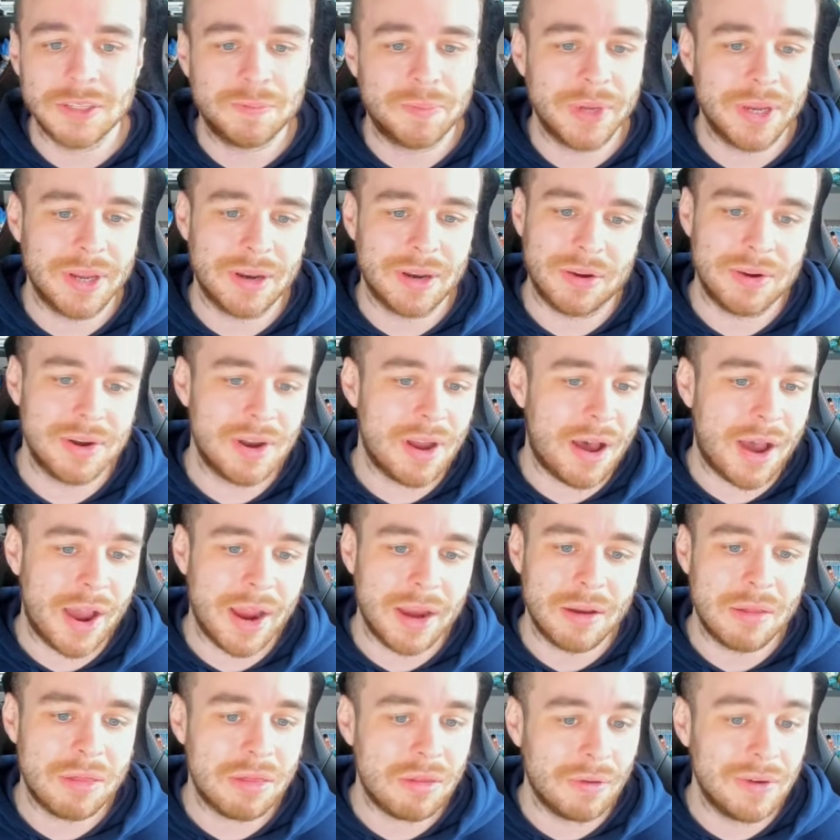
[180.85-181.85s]
but you know,
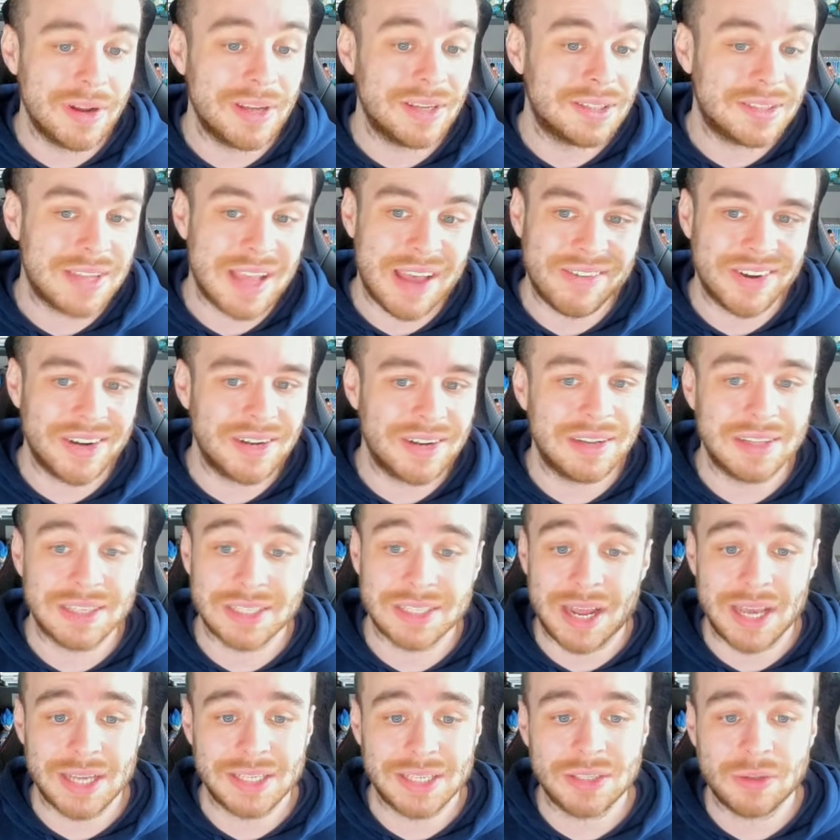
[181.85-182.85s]
9, 3, 7 in his
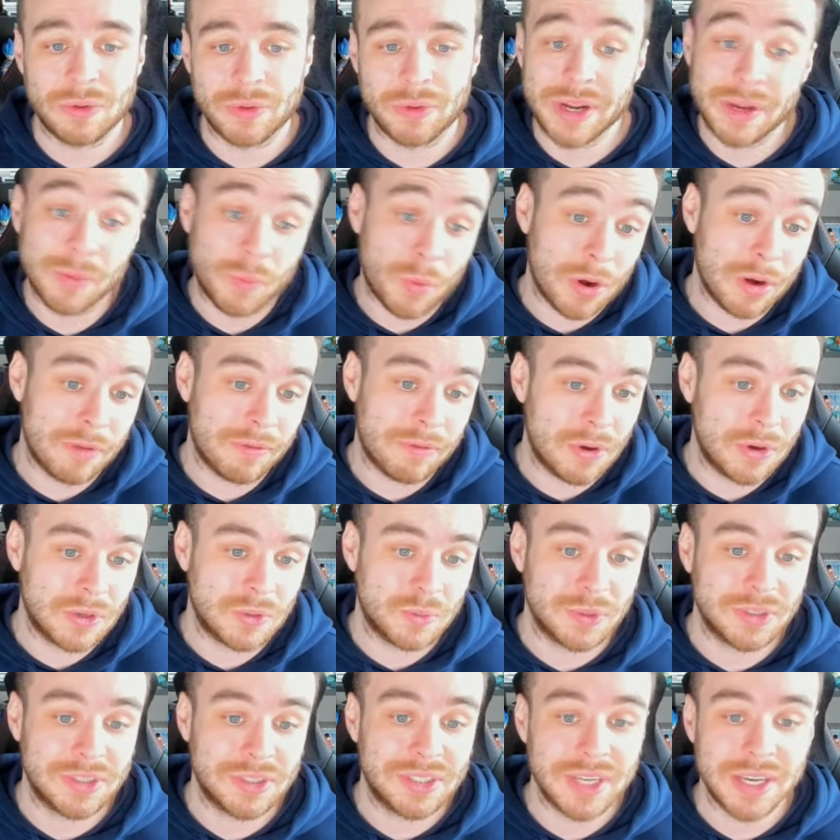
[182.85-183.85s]
last 3, and one of those
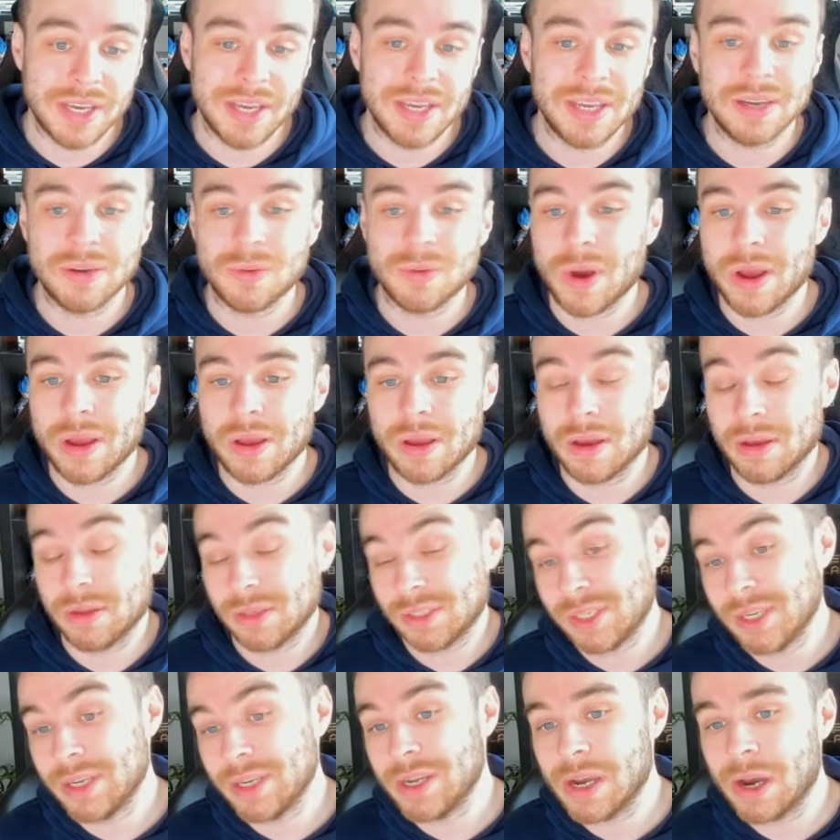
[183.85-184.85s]
was City
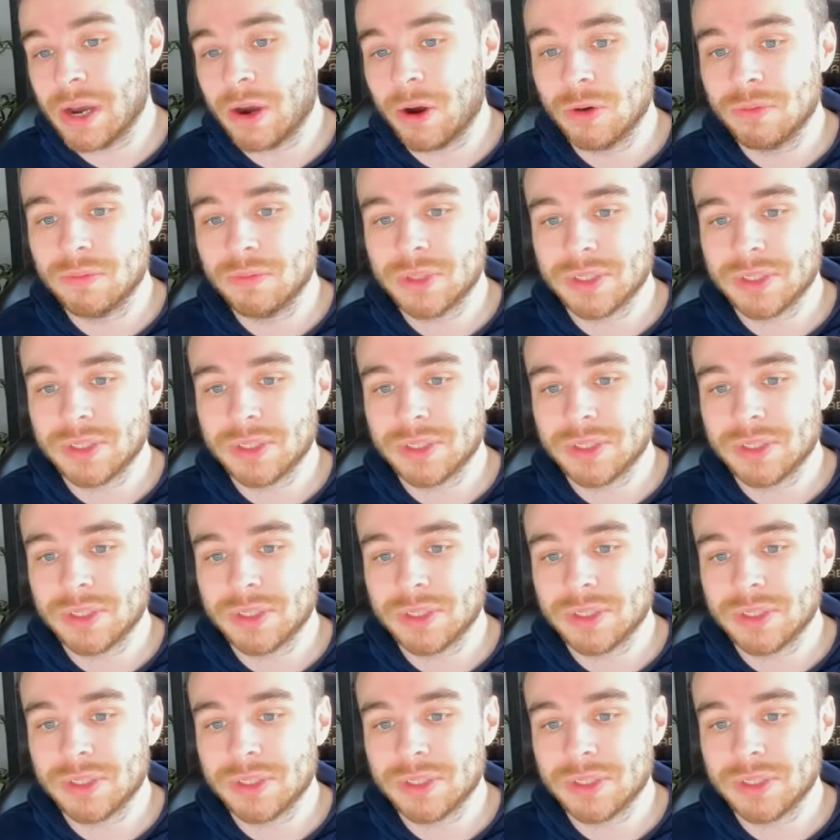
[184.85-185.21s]
at home.